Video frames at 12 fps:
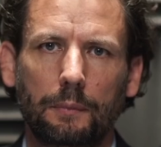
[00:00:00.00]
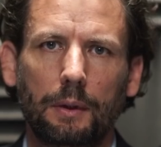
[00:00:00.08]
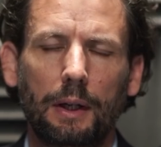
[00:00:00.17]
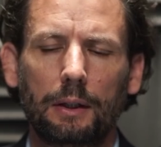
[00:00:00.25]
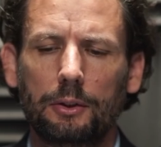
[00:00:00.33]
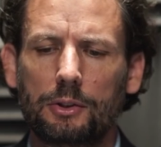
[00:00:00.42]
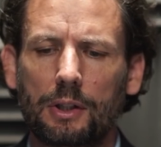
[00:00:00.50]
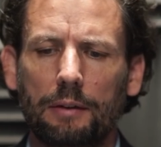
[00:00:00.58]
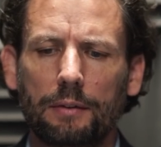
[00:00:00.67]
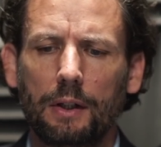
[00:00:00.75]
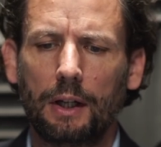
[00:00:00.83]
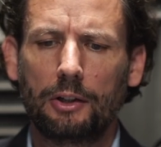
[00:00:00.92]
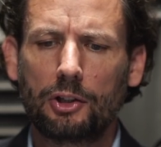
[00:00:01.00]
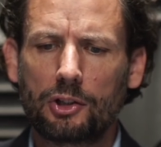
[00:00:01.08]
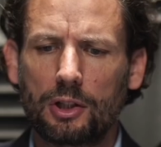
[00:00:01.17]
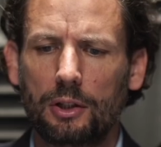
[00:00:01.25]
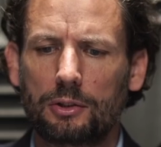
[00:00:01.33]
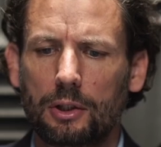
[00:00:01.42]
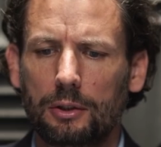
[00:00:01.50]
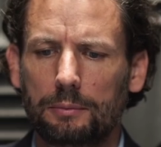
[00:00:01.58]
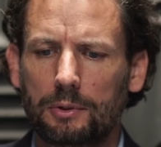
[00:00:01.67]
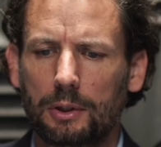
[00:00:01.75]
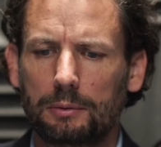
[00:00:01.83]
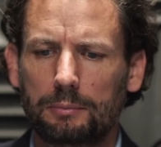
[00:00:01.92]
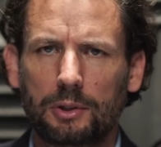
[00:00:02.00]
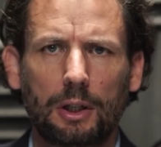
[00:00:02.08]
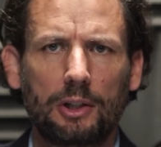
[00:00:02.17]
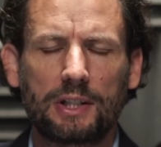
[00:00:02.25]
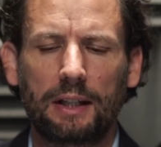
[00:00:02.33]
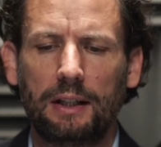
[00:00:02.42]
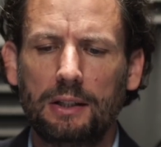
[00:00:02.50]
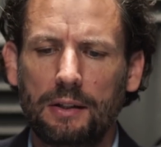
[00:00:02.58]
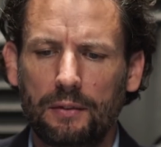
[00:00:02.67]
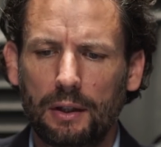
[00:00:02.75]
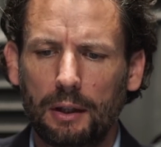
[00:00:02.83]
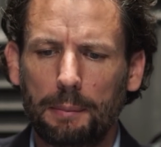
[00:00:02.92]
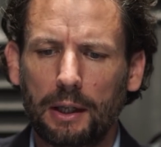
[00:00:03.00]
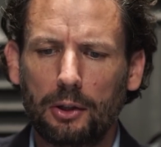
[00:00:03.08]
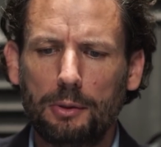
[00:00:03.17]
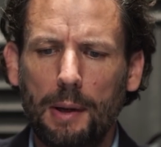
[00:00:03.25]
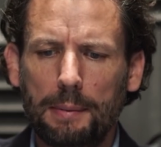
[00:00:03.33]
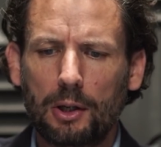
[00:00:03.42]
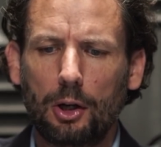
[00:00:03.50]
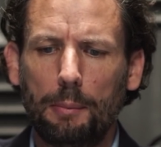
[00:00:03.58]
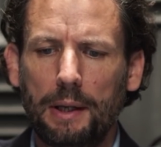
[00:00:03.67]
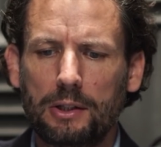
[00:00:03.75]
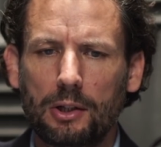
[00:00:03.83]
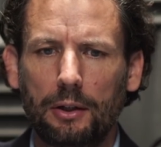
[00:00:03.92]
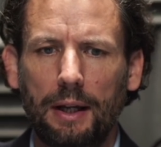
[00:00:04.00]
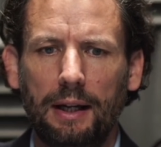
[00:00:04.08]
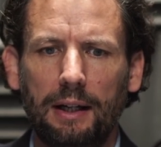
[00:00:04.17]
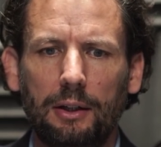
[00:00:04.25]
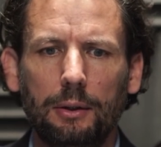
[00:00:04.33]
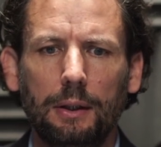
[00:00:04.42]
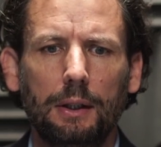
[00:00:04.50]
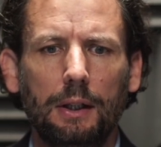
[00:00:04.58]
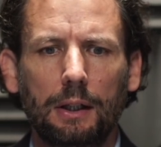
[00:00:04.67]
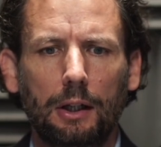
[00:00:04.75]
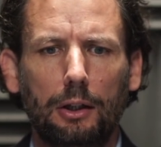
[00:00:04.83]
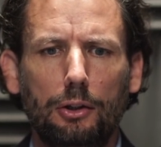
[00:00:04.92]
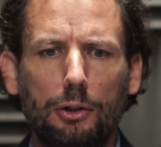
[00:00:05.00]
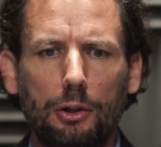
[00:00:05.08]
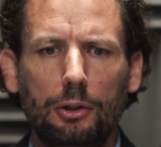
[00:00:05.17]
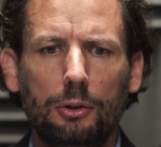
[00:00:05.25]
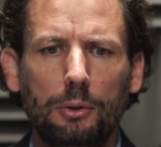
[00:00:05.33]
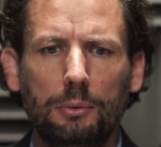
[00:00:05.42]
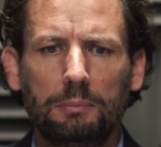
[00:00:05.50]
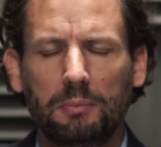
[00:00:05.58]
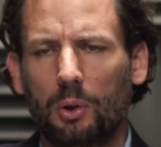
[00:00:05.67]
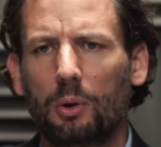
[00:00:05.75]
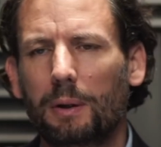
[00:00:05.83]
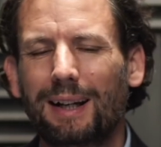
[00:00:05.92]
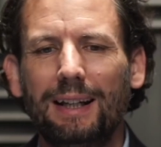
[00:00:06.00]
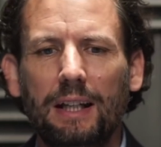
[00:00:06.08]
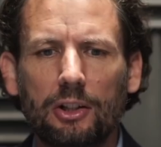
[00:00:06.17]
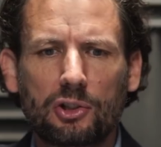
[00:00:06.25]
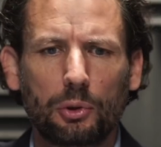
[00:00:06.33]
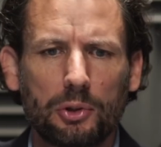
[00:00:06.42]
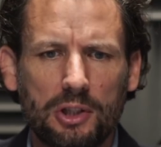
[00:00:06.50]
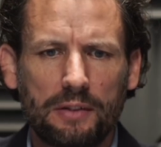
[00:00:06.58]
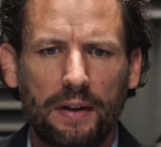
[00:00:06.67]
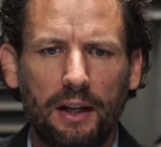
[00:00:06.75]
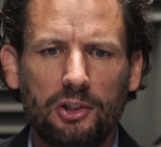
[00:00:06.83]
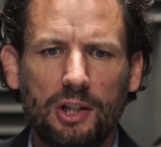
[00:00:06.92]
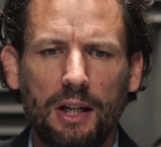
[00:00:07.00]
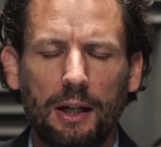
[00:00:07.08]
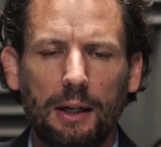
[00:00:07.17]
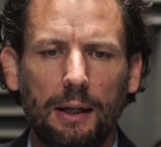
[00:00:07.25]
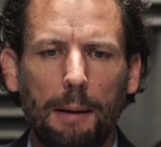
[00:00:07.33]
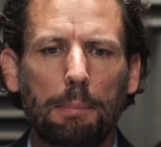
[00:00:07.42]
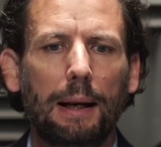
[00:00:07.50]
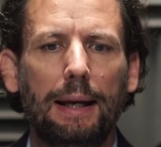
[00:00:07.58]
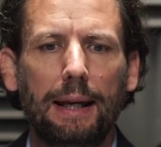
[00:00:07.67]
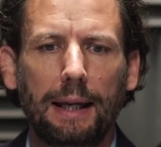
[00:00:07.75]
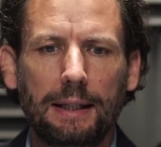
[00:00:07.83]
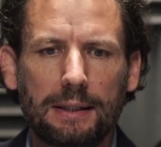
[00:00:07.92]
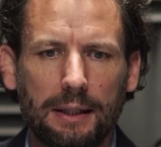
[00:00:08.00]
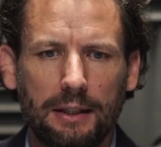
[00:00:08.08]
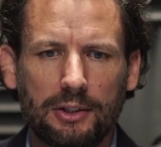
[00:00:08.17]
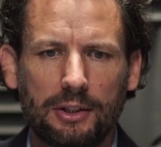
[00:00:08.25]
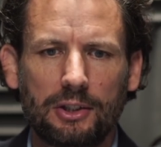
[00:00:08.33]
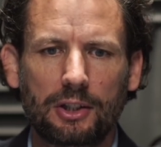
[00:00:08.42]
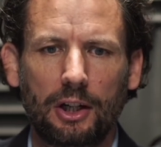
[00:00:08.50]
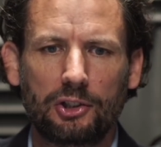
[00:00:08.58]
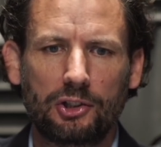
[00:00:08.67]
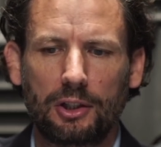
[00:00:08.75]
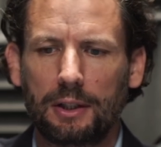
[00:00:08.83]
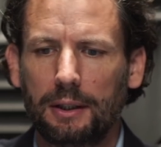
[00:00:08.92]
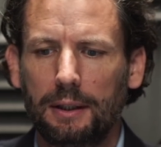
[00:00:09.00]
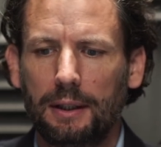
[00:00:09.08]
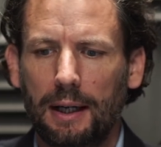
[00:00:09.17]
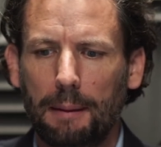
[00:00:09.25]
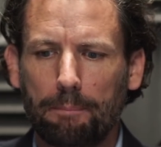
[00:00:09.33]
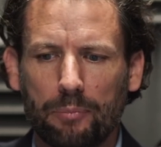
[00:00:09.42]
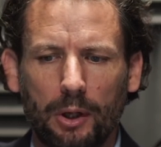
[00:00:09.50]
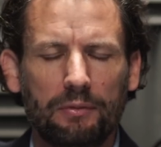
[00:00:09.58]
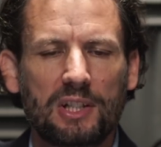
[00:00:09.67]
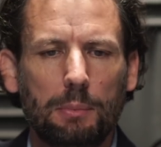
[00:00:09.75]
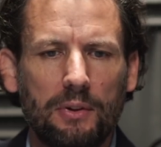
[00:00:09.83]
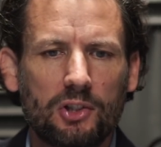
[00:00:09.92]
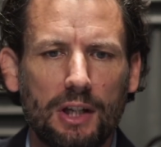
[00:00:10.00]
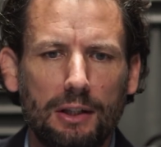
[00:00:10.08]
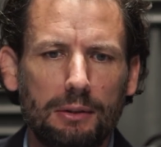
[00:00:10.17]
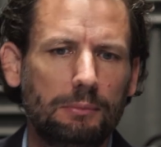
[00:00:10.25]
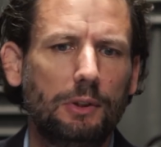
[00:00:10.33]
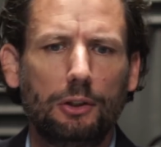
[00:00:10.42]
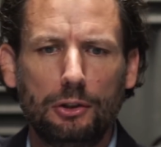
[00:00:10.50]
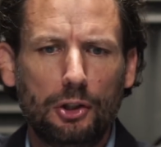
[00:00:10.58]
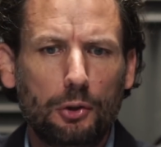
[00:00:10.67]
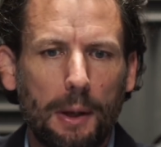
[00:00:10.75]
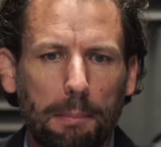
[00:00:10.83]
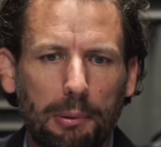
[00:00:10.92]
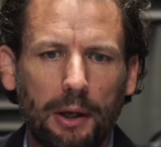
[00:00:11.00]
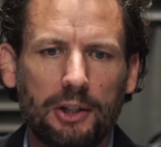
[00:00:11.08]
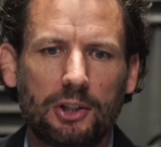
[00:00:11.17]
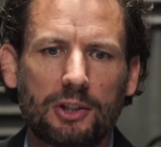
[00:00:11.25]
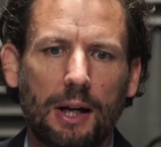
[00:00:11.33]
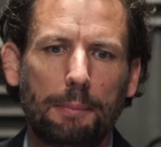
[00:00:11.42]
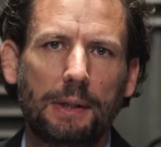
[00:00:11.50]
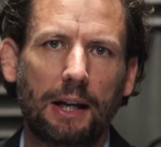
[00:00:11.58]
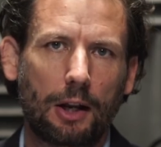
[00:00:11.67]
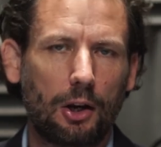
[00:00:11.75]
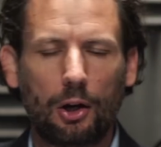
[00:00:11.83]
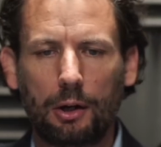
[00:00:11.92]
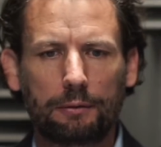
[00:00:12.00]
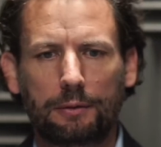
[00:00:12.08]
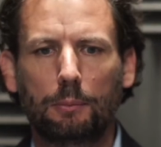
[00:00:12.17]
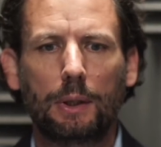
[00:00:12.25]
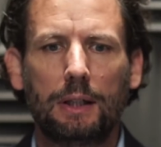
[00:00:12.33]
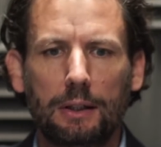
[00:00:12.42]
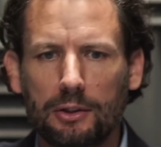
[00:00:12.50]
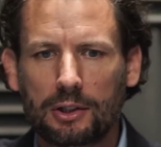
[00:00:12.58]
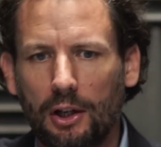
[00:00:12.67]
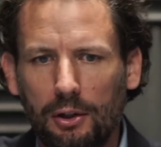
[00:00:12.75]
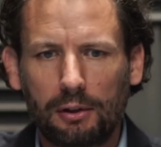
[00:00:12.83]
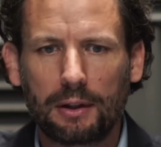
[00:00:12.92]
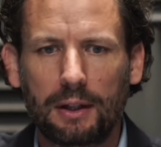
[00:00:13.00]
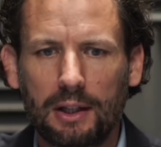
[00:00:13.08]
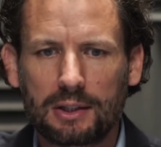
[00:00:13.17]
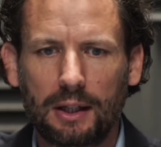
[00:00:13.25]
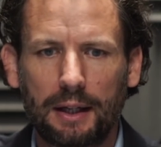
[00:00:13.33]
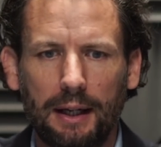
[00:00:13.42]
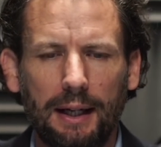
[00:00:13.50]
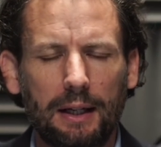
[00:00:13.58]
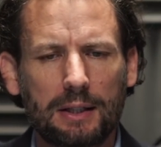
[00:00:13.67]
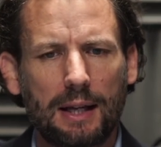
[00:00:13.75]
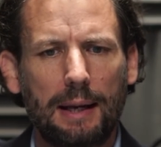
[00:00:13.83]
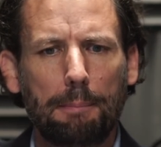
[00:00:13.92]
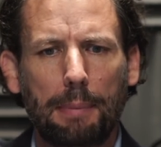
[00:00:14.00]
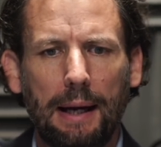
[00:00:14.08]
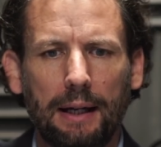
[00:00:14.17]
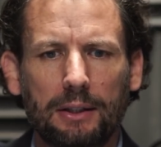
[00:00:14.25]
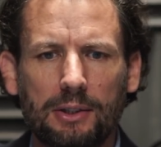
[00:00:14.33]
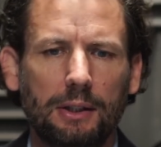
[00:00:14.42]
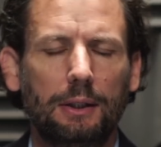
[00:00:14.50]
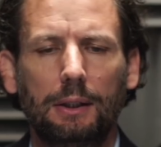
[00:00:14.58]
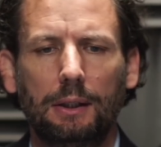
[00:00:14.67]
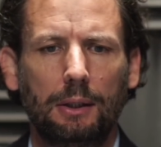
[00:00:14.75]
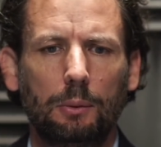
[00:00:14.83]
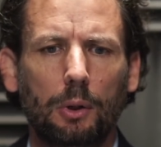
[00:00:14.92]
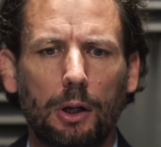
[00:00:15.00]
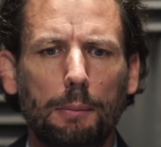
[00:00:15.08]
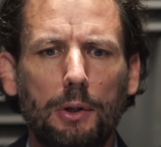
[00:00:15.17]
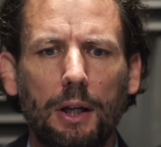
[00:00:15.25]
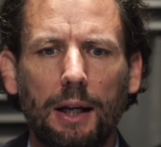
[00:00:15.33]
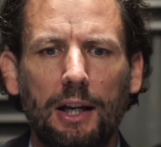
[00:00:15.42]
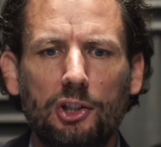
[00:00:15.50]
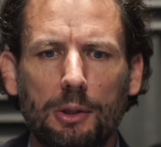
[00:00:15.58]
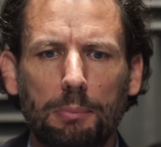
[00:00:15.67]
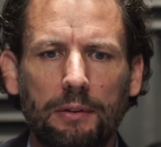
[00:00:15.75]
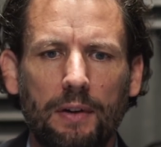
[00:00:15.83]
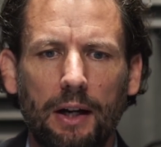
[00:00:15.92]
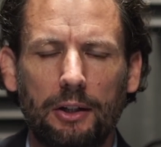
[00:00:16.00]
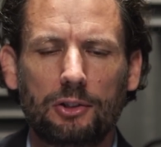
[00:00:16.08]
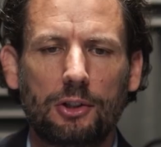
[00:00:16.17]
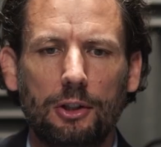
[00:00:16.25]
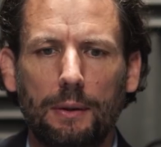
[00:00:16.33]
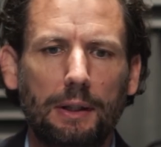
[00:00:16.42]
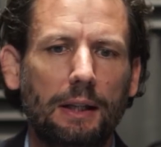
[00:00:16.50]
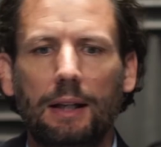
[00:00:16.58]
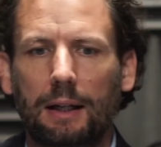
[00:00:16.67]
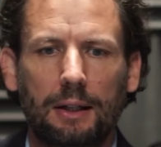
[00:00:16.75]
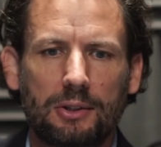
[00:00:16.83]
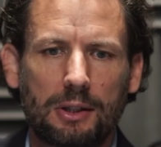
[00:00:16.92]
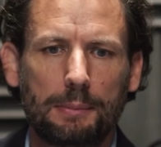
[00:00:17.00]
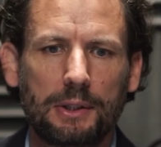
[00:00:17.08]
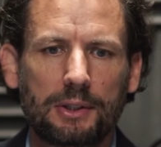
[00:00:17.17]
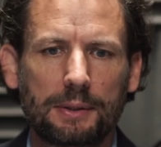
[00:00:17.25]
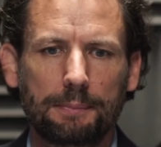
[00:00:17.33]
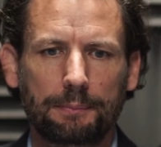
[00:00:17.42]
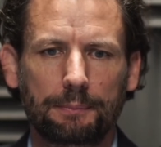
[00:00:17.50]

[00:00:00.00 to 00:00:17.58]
Yeah, good stuff. And just to close out the interview a little bit, could you maybe comment on how kind of new or cleaner sources of energy are playing into this discussion? Obviously, we've seen unit prices come down a lot from wind and solar and things like that. How does that impact what communication providers do and then their customers?